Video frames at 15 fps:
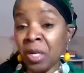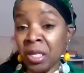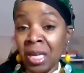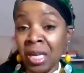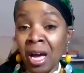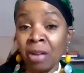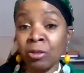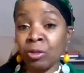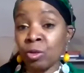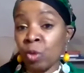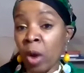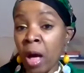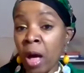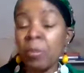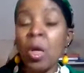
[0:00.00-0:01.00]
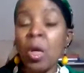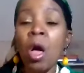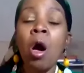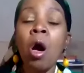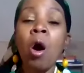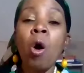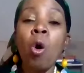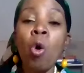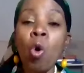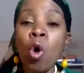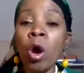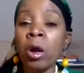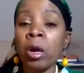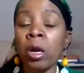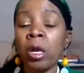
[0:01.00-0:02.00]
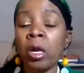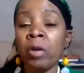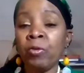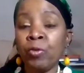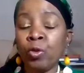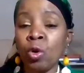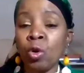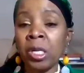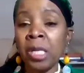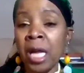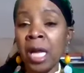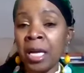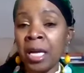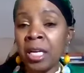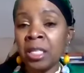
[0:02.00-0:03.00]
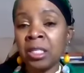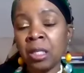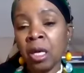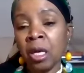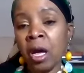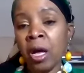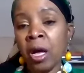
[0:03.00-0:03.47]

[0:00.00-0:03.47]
million or up, or if your clients